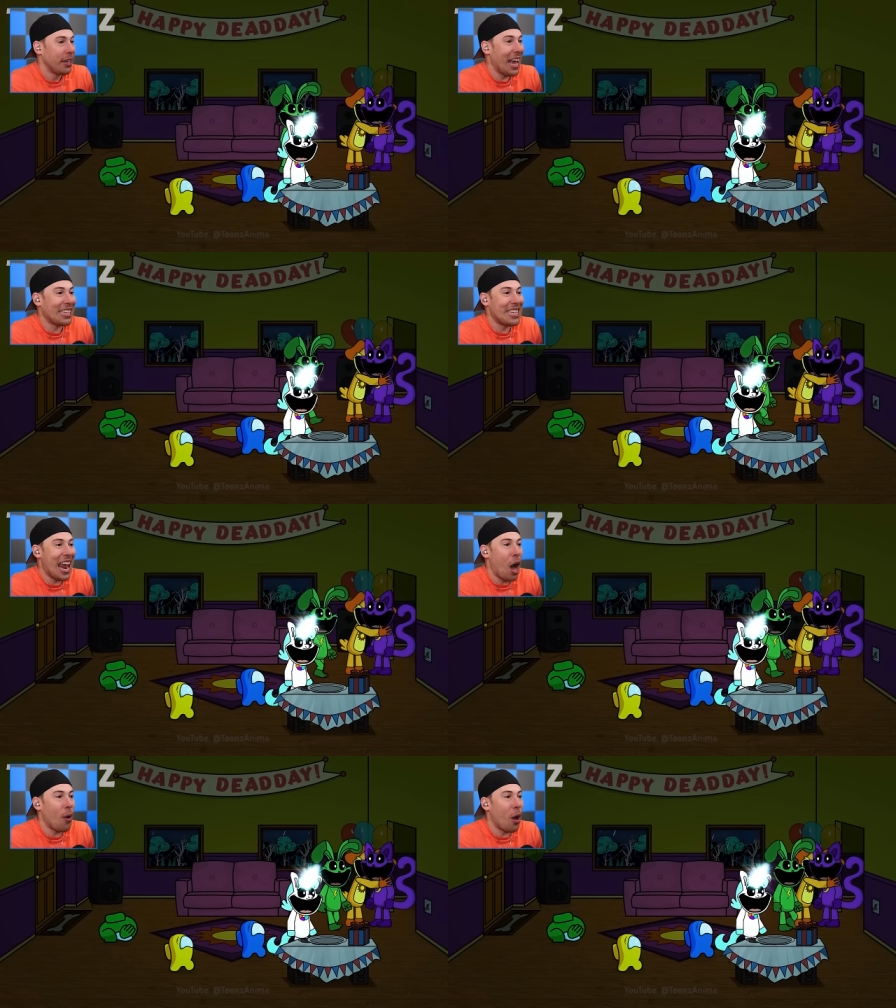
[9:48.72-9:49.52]
It's
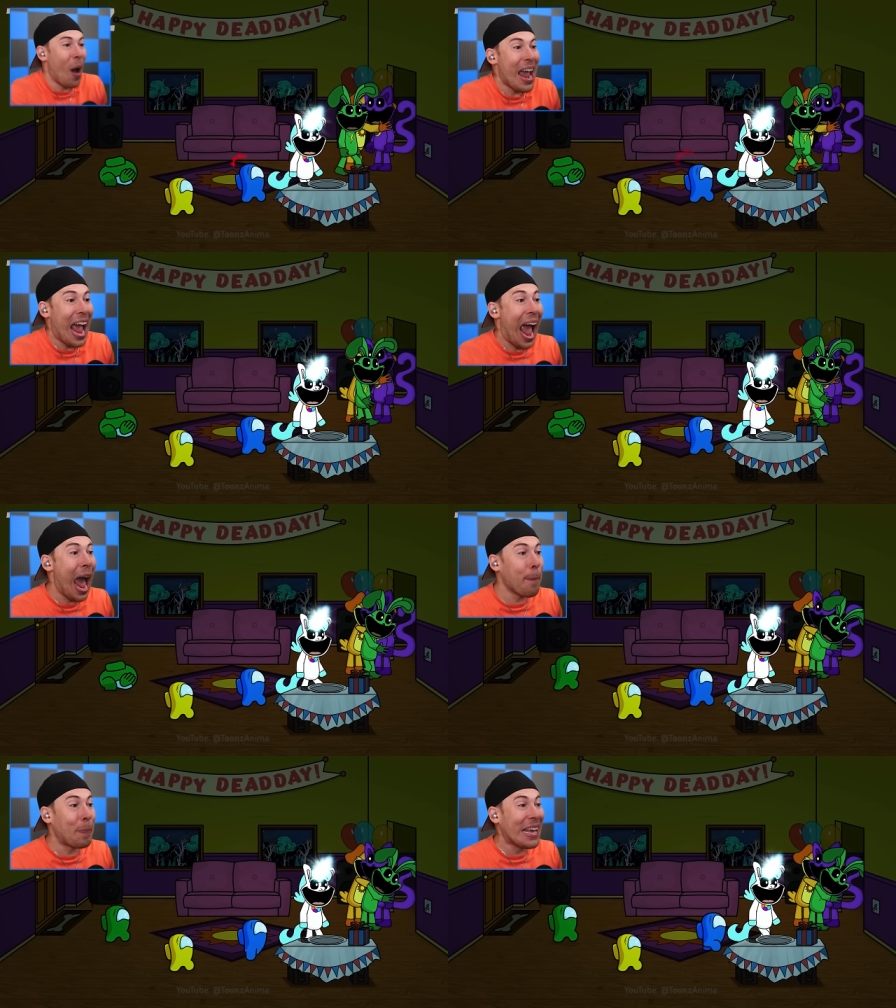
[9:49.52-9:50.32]
now, wait,
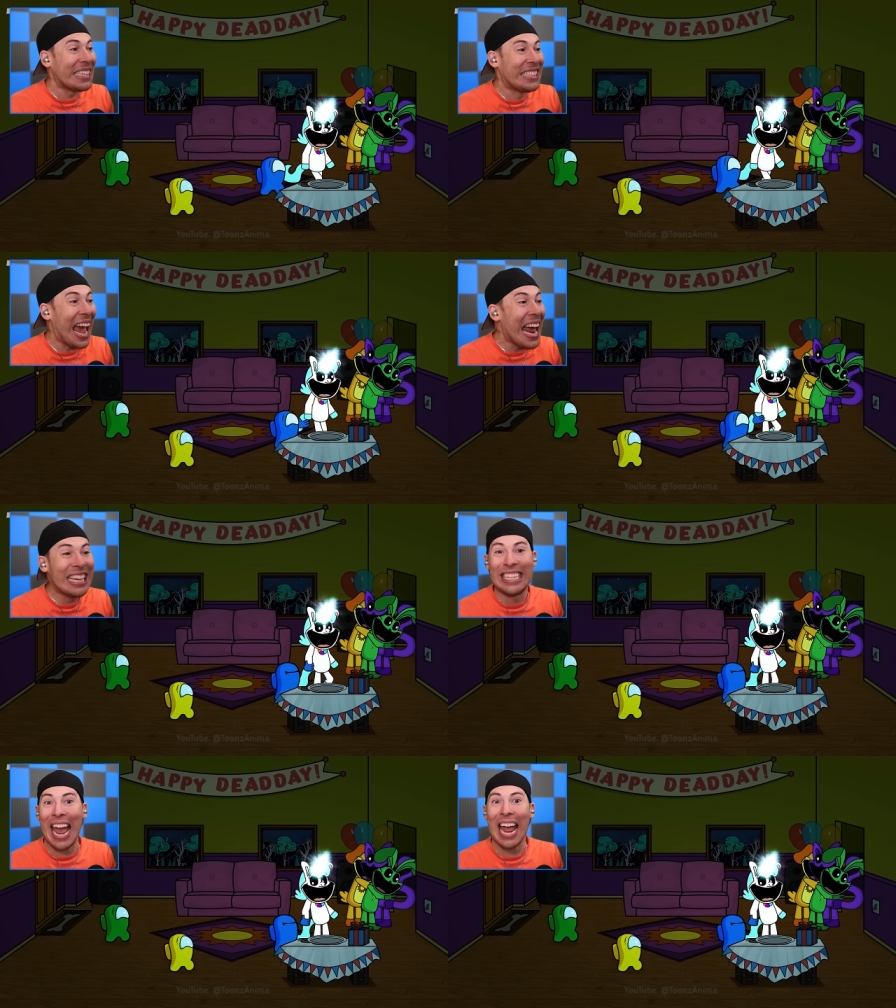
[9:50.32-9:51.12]
happy
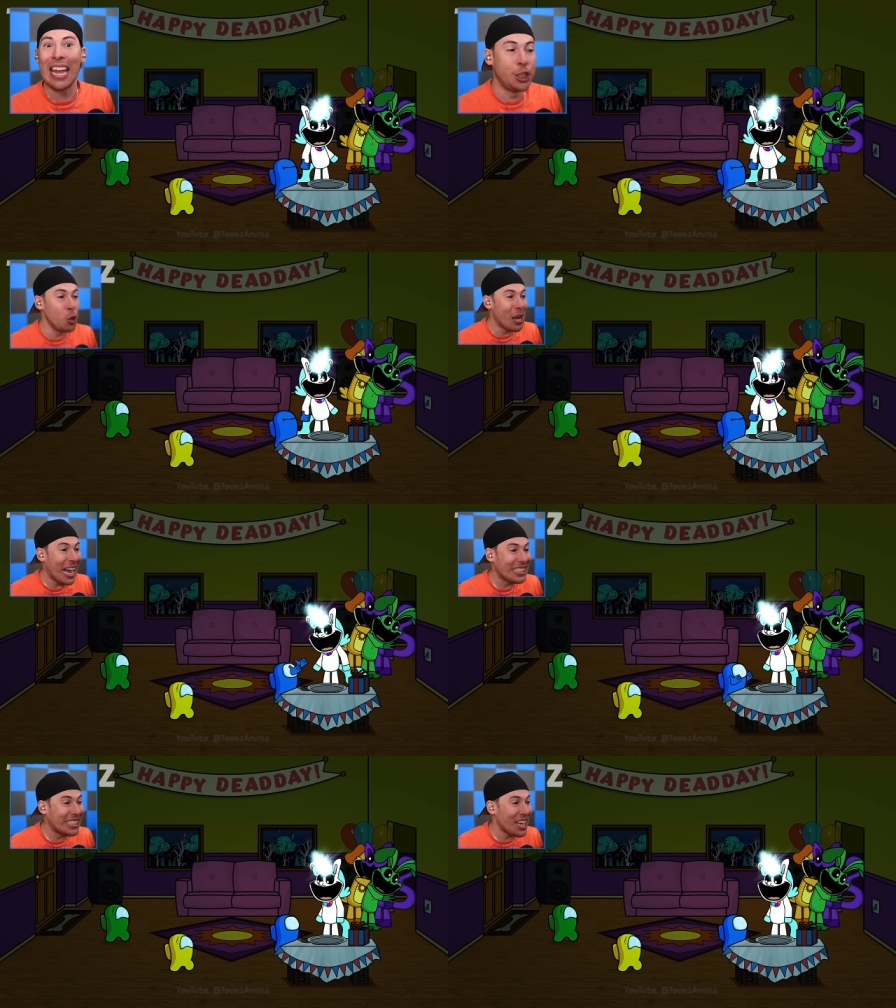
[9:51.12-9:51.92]
dead day. Do you
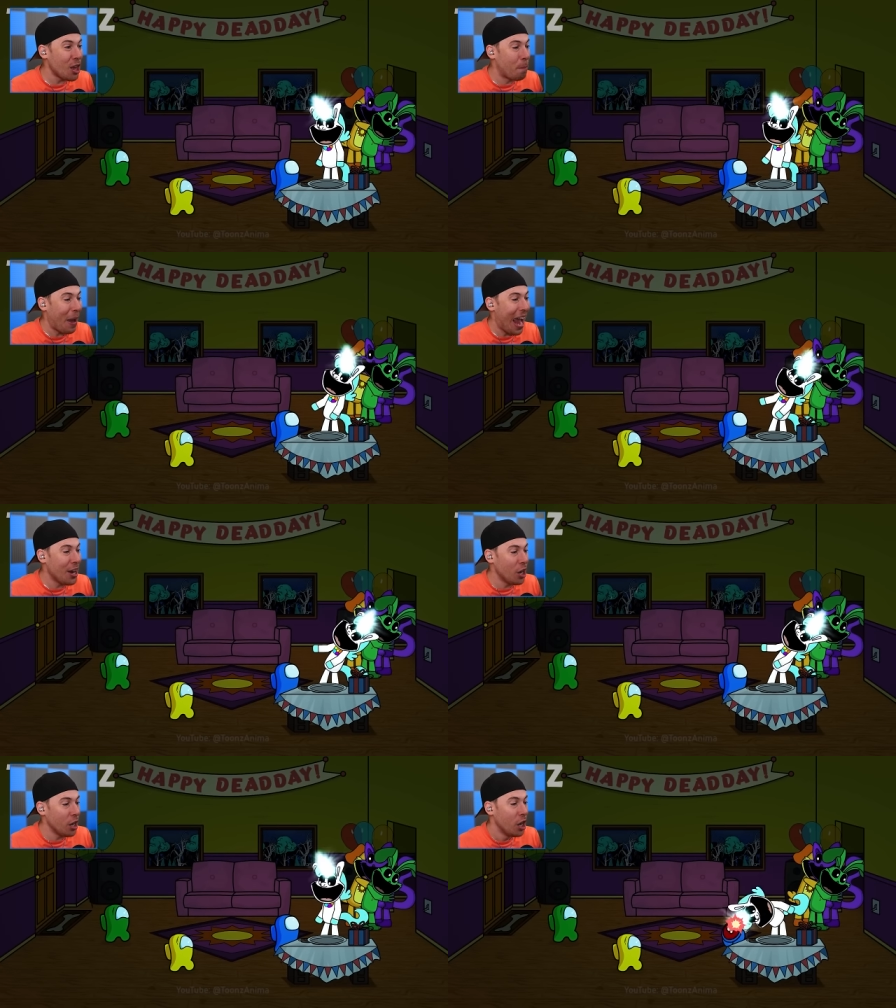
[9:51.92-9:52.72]
guys see the
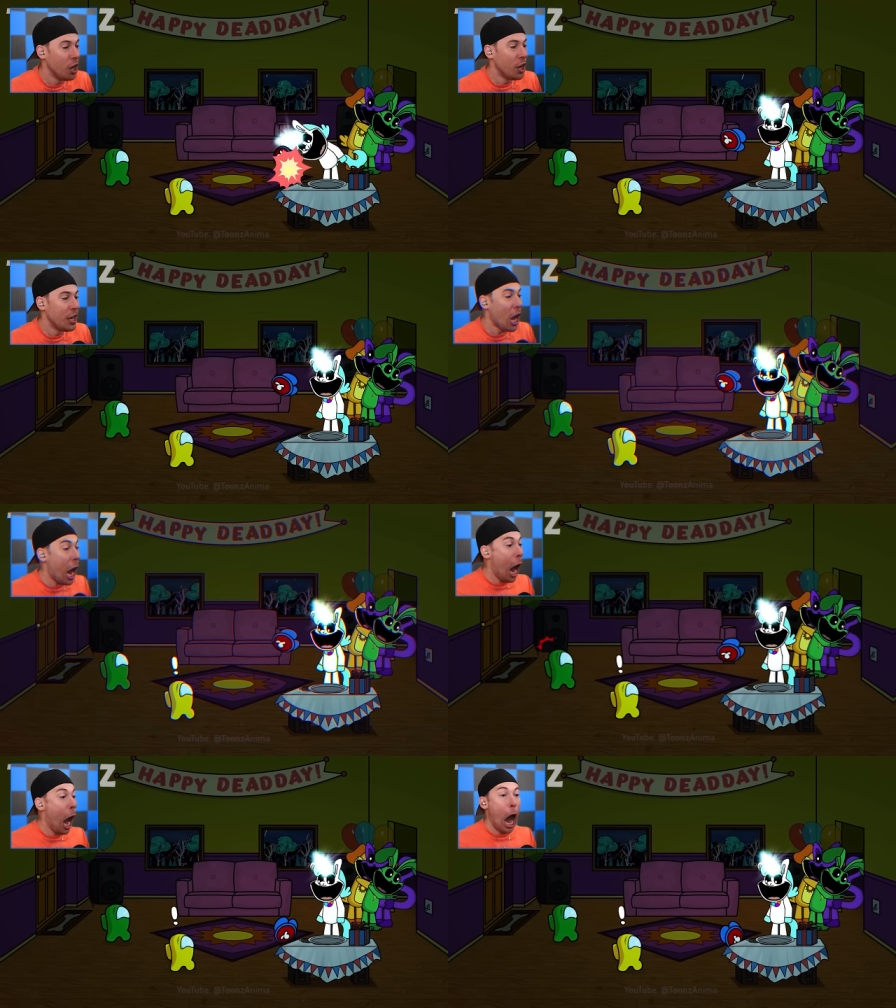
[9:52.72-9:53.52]
banner?
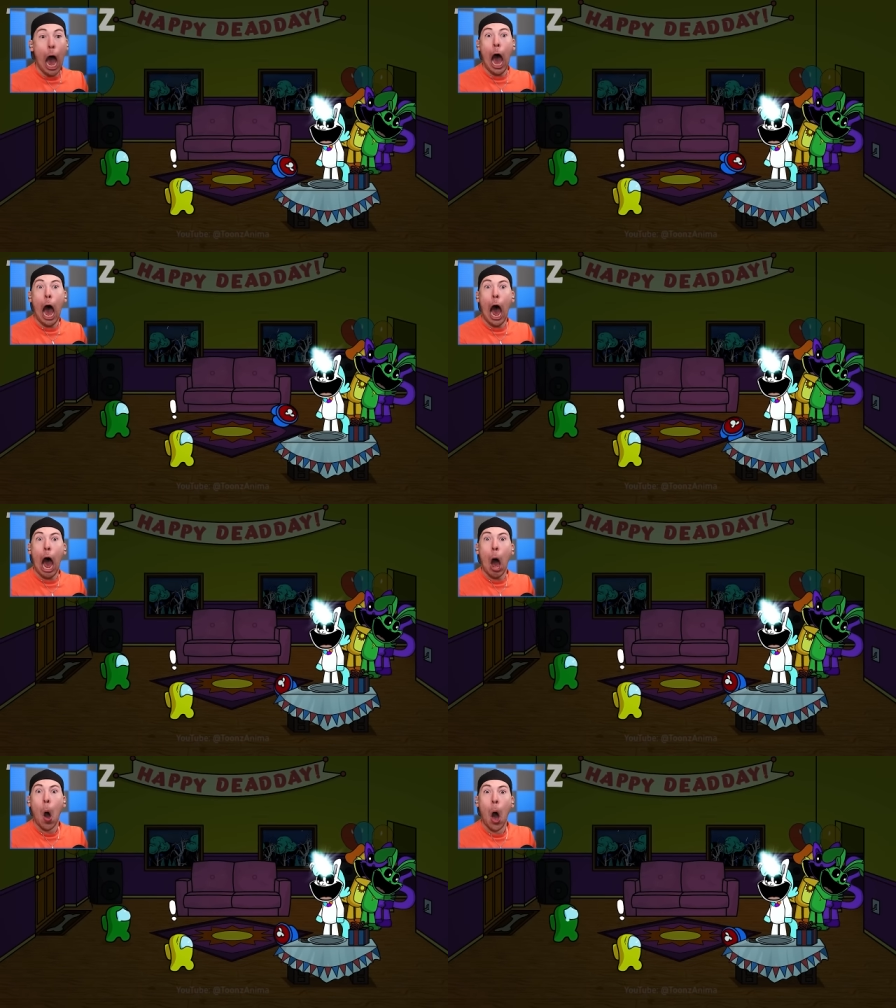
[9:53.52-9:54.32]

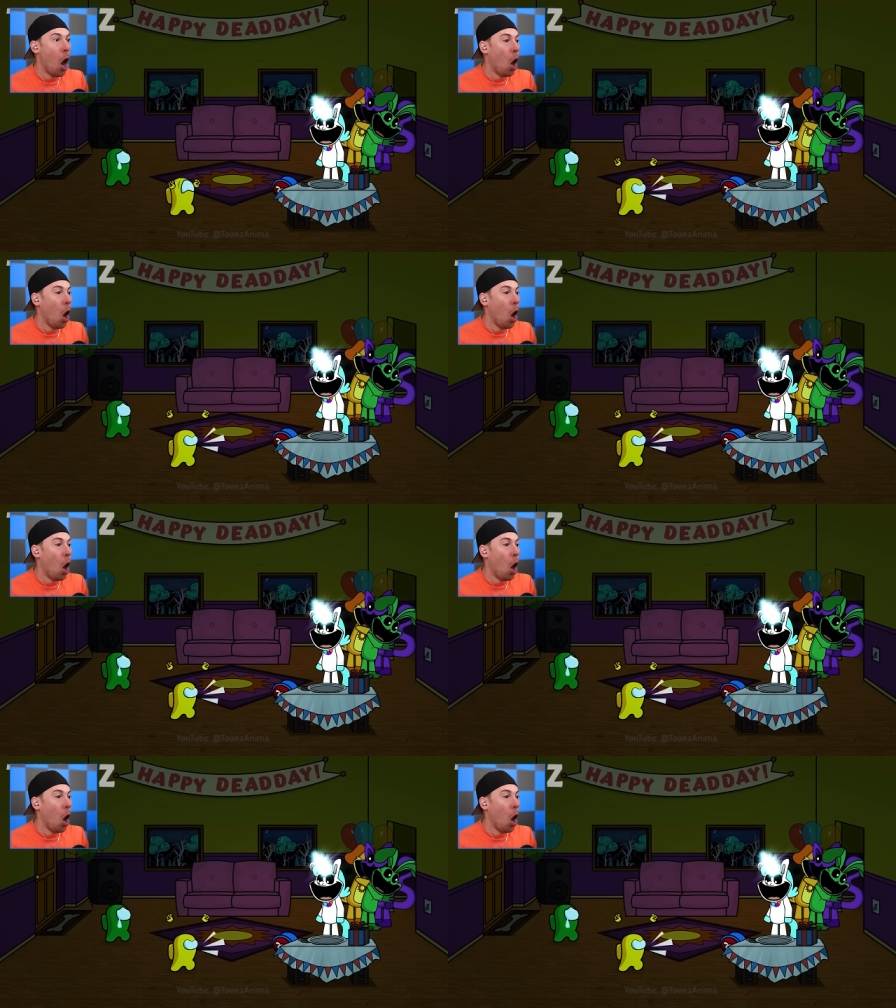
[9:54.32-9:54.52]
Oh!